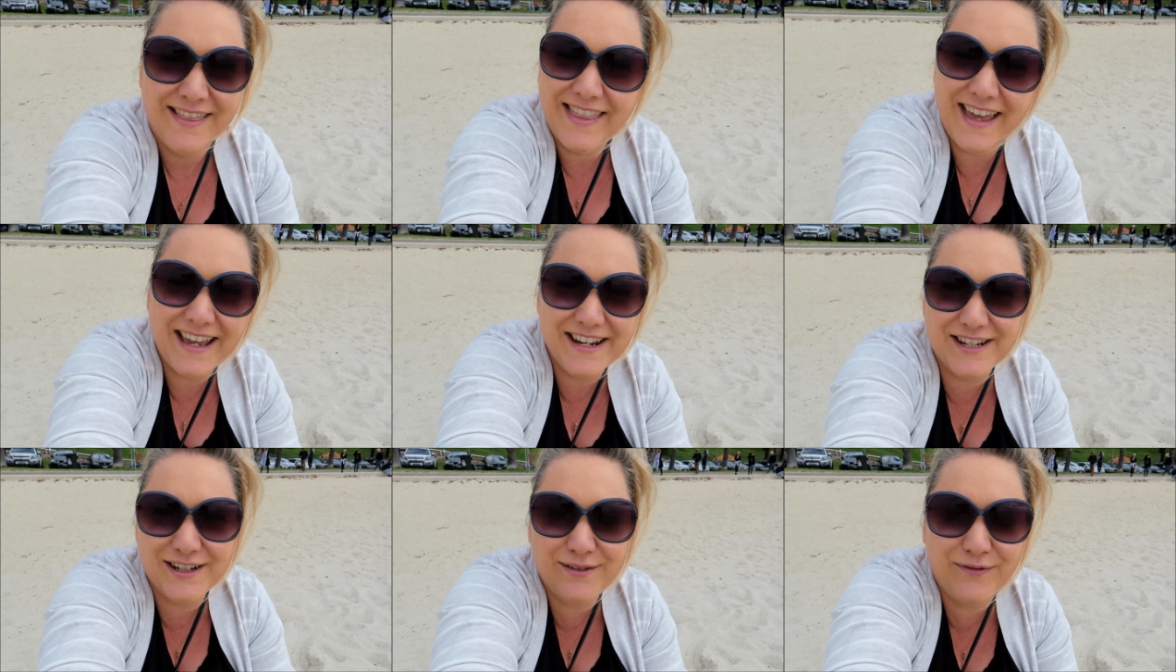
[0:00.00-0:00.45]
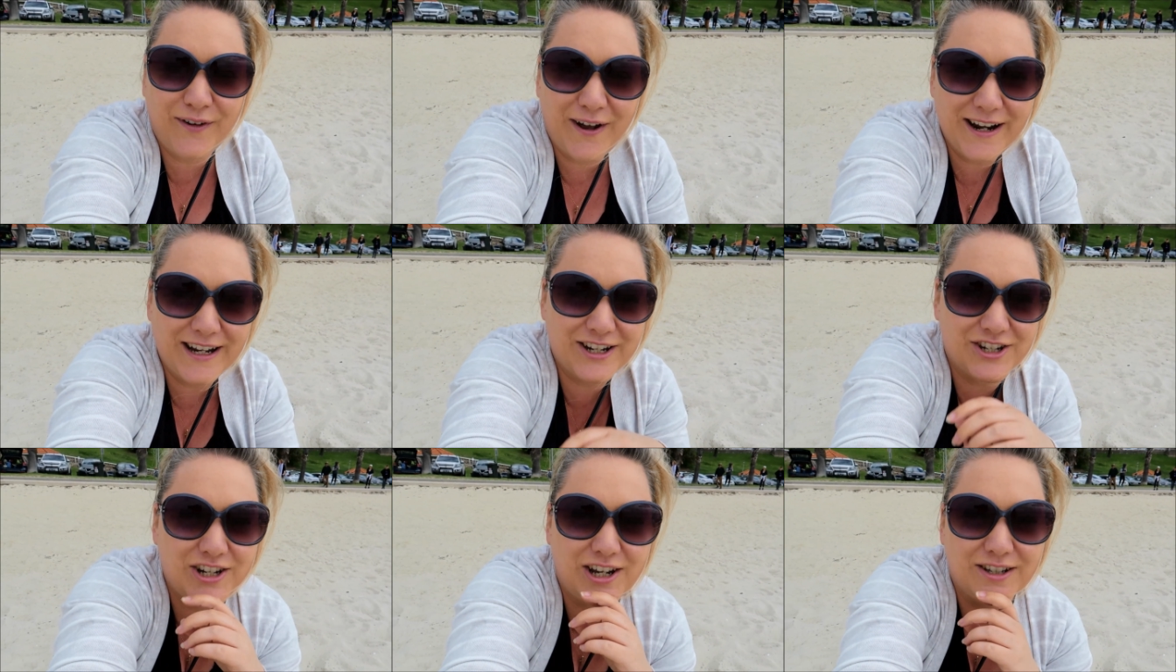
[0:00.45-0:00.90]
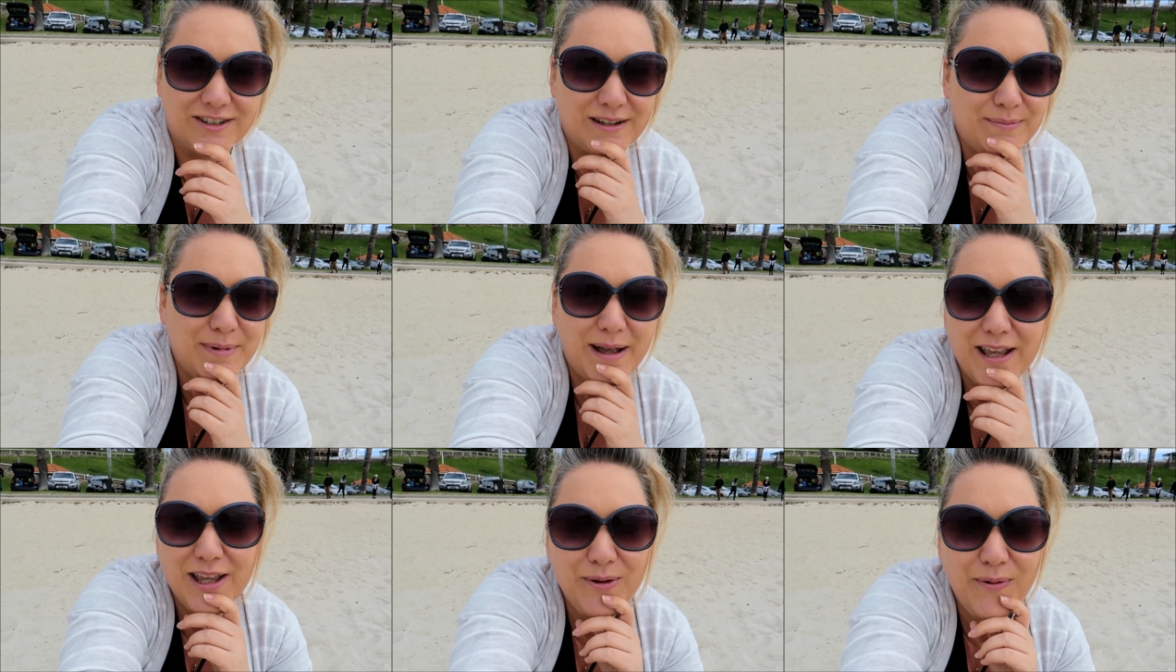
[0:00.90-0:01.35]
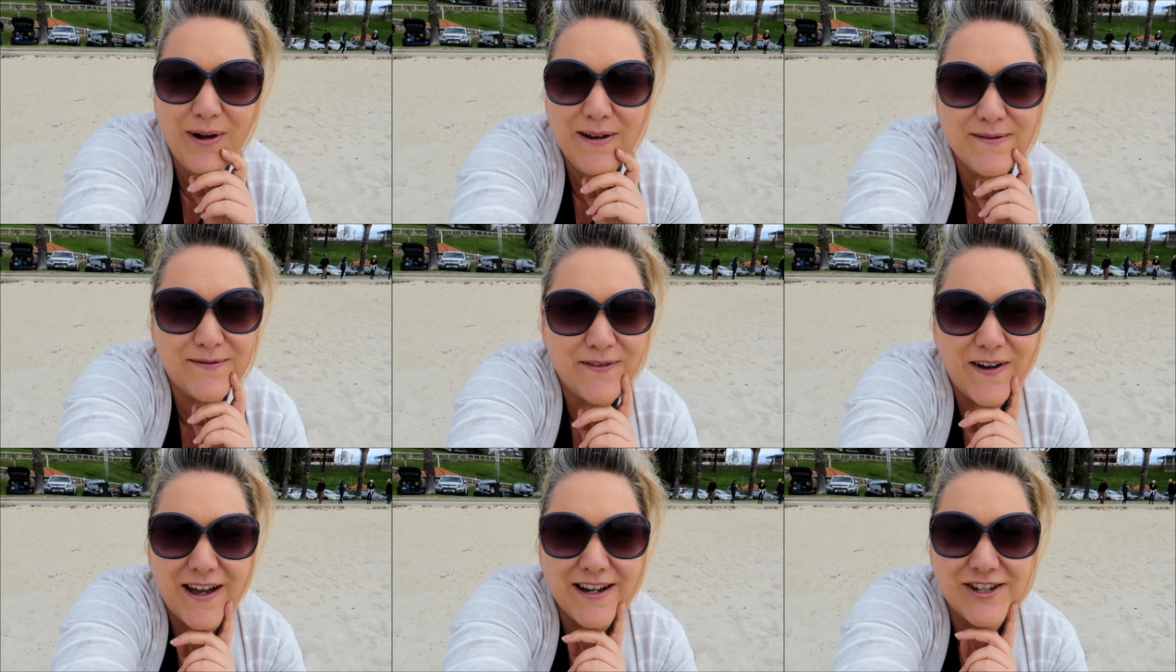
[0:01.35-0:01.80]
They're just finding shells. I'm like, you
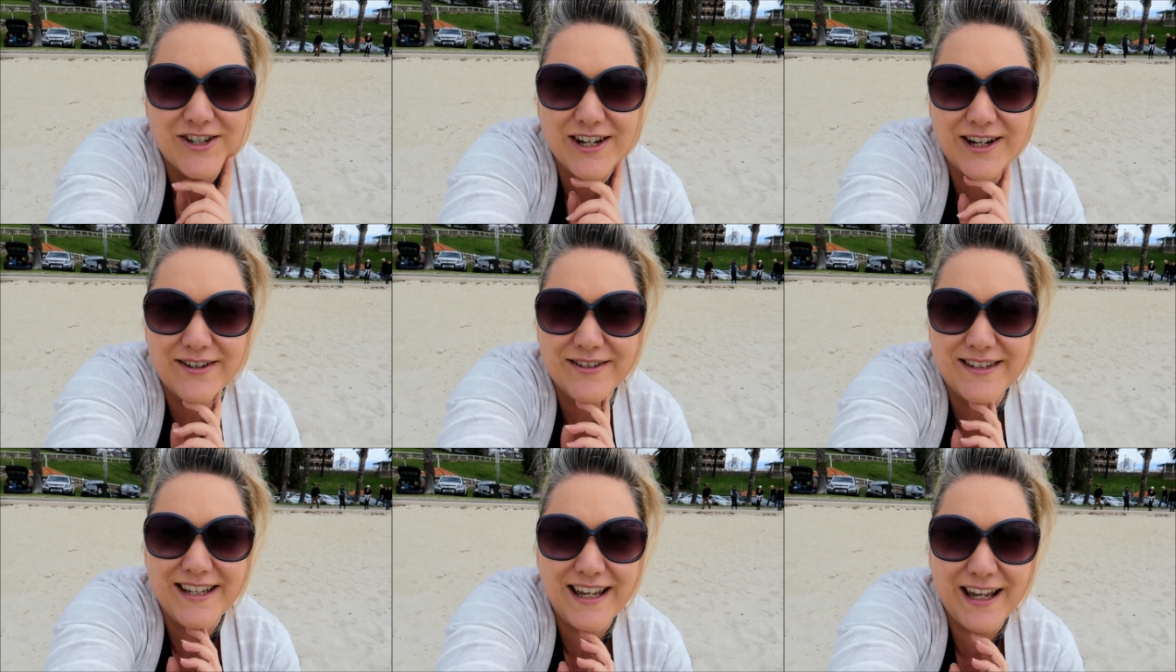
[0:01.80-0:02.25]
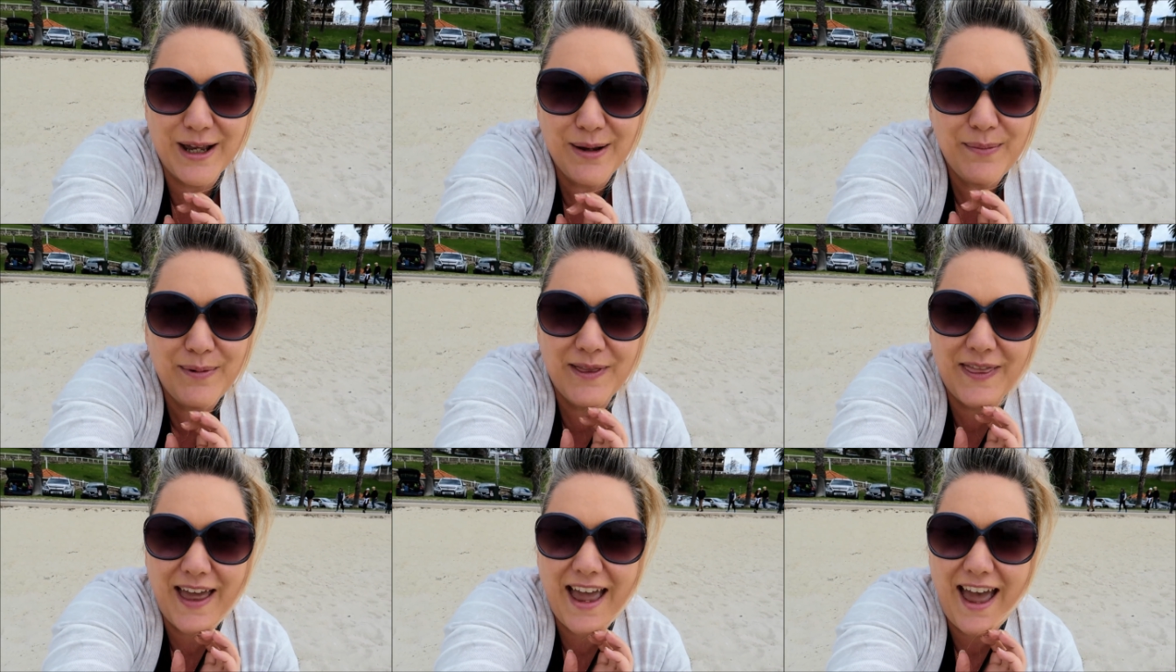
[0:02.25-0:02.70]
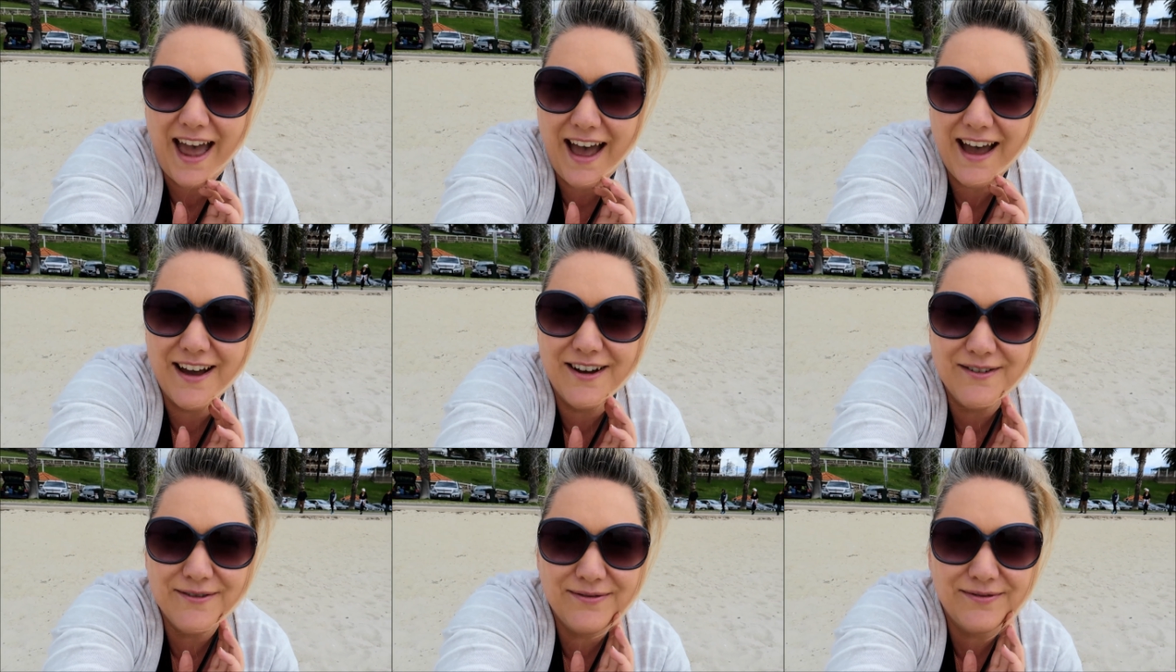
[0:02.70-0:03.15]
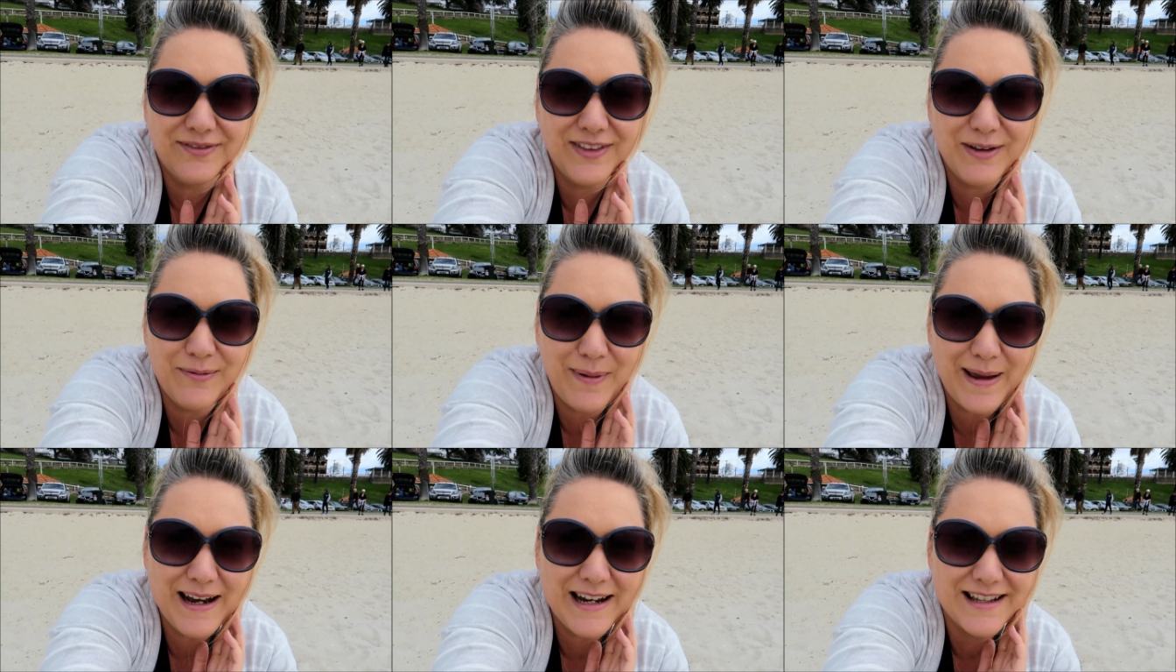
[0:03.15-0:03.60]
won't find shells here, but they have.
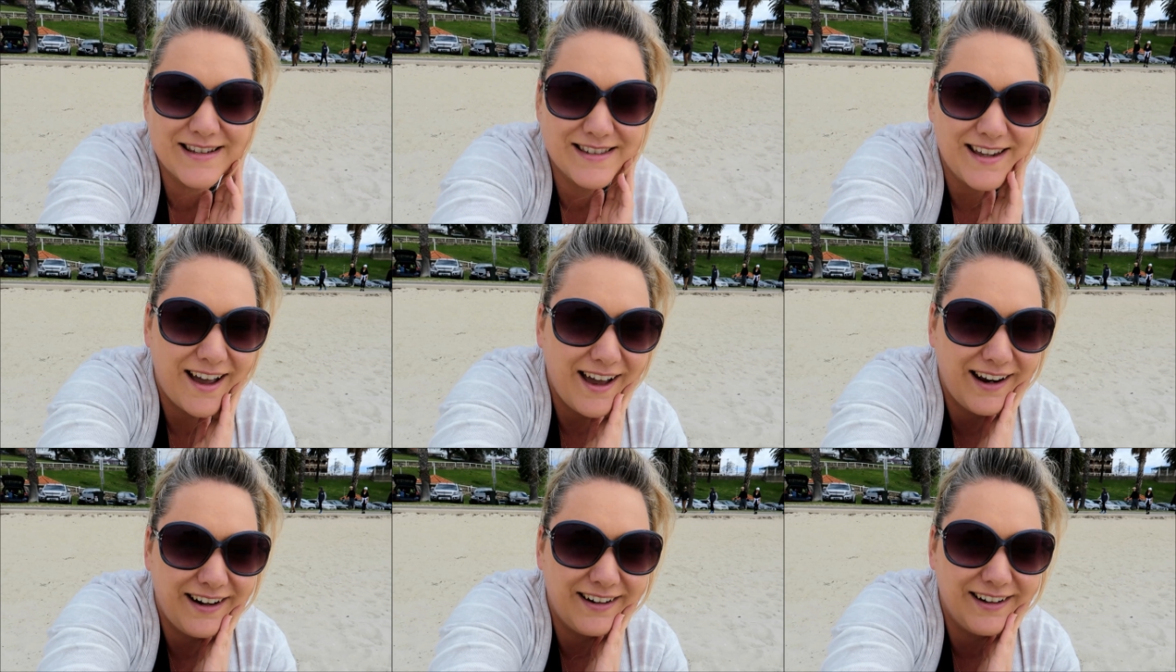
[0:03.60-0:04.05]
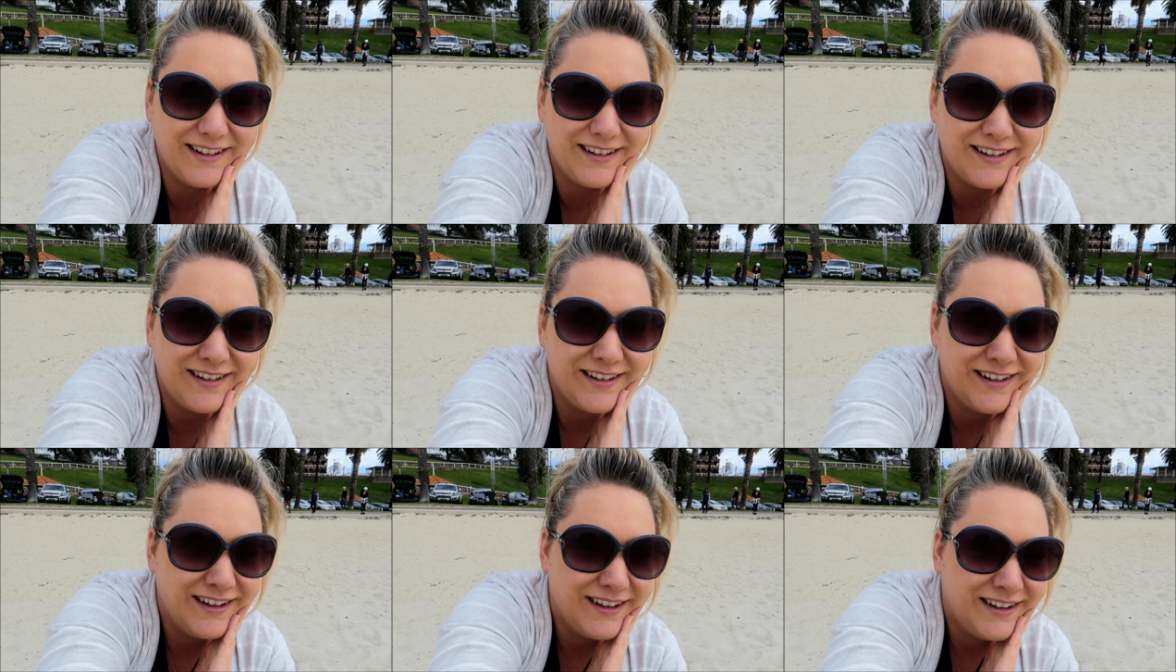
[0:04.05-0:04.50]
They've been excited.